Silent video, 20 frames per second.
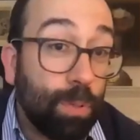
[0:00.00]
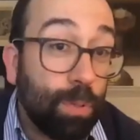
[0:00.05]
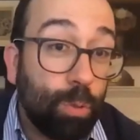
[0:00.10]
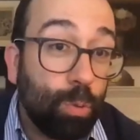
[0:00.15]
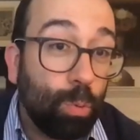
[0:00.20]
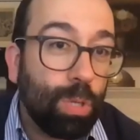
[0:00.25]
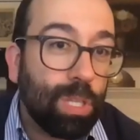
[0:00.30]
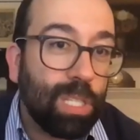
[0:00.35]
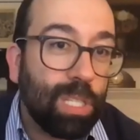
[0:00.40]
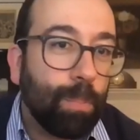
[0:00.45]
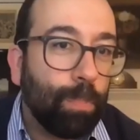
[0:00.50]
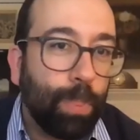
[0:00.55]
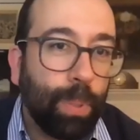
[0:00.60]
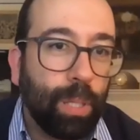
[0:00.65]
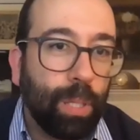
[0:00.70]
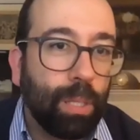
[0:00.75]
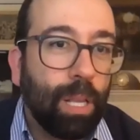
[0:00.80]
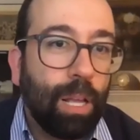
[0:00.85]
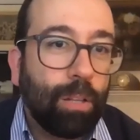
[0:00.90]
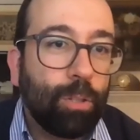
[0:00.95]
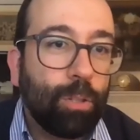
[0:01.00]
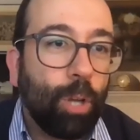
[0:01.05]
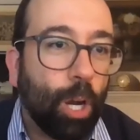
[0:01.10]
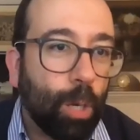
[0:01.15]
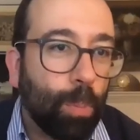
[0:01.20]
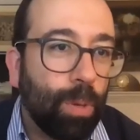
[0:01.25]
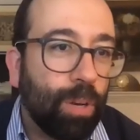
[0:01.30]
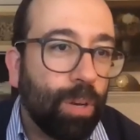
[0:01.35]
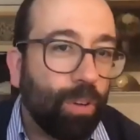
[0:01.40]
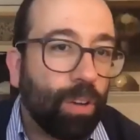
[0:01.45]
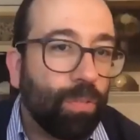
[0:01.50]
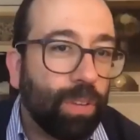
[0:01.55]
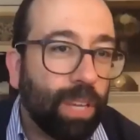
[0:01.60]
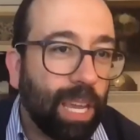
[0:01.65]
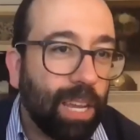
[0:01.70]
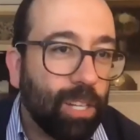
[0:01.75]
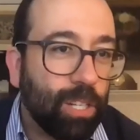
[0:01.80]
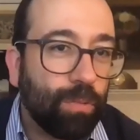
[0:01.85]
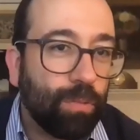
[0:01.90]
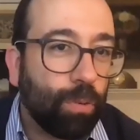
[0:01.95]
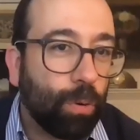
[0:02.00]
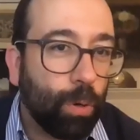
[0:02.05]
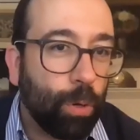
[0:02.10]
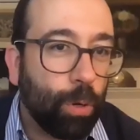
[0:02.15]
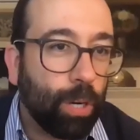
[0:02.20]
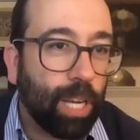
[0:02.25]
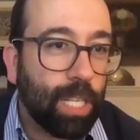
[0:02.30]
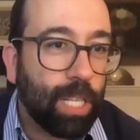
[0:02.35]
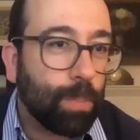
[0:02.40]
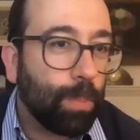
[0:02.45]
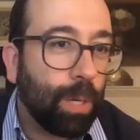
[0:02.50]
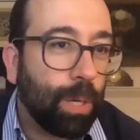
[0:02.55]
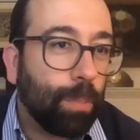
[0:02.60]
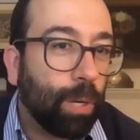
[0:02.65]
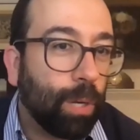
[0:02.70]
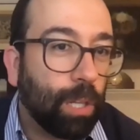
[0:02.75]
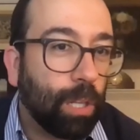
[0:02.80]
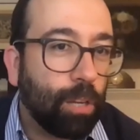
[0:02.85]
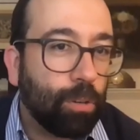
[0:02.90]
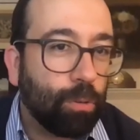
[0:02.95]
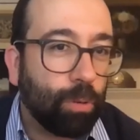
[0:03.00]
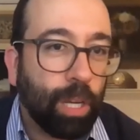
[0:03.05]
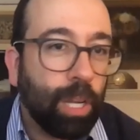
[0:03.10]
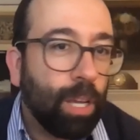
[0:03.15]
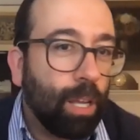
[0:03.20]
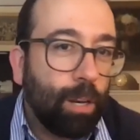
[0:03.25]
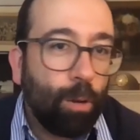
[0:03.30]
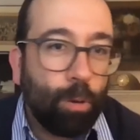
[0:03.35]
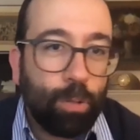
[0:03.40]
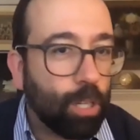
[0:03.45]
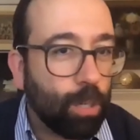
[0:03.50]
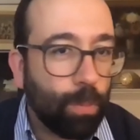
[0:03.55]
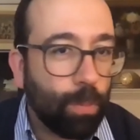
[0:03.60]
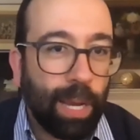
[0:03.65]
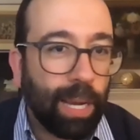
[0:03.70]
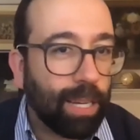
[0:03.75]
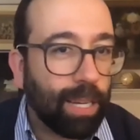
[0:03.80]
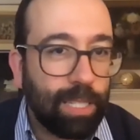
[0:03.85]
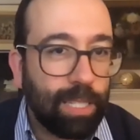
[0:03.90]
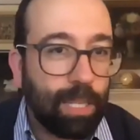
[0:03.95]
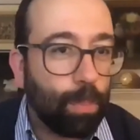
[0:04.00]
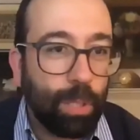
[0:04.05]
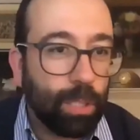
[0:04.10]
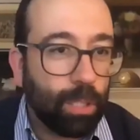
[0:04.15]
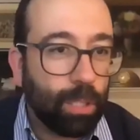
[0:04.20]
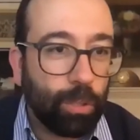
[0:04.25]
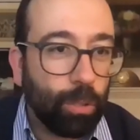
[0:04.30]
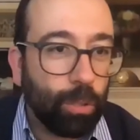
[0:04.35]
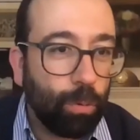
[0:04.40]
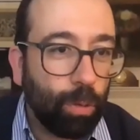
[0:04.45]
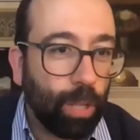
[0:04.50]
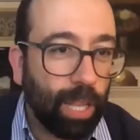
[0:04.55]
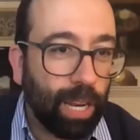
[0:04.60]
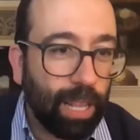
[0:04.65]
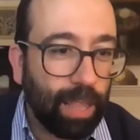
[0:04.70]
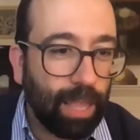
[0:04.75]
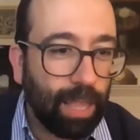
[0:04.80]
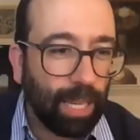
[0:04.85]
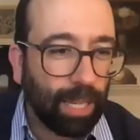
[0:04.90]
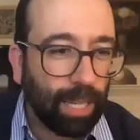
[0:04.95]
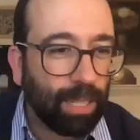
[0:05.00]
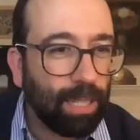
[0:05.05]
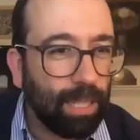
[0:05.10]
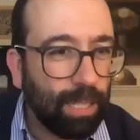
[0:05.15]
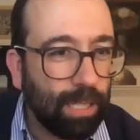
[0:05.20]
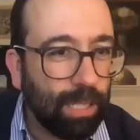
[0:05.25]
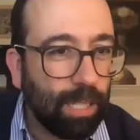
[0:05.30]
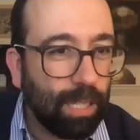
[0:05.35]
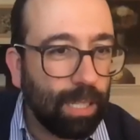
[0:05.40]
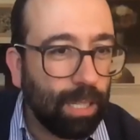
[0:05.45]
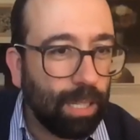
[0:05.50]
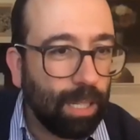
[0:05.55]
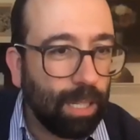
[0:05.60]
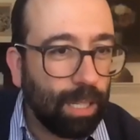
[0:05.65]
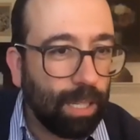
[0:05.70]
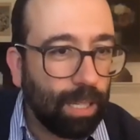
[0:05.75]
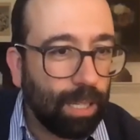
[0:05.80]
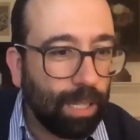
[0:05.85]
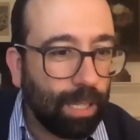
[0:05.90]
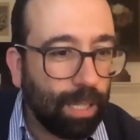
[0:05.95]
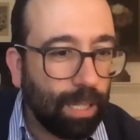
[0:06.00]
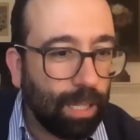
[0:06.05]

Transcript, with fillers: do the simple document verification for new customer and money laundering. No central bank has the ability to do that. I think. No,